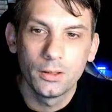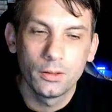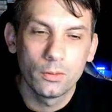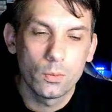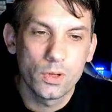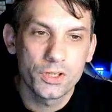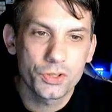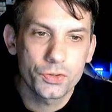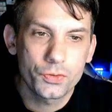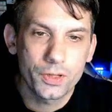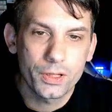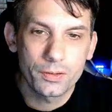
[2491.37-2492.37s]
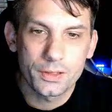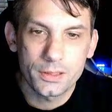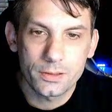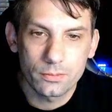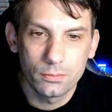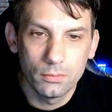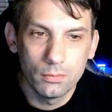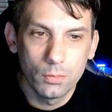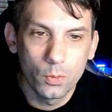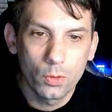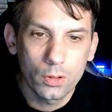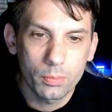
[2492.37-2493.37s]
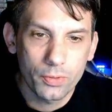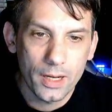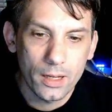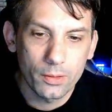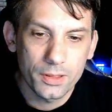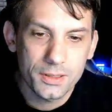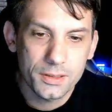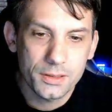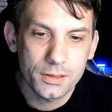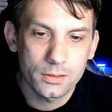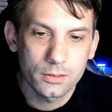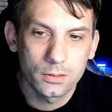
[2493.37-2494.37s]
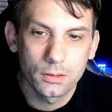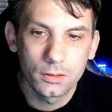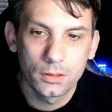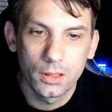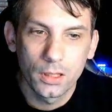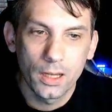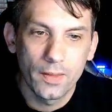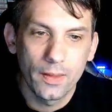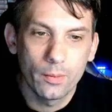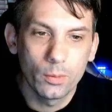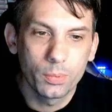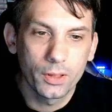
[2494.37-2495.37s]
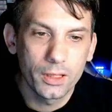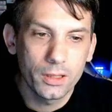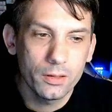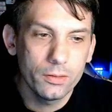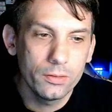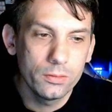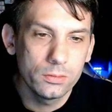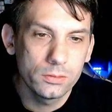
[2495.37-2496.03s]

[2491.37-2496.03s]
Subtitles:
which triggers more Prowess. And then we'll play you.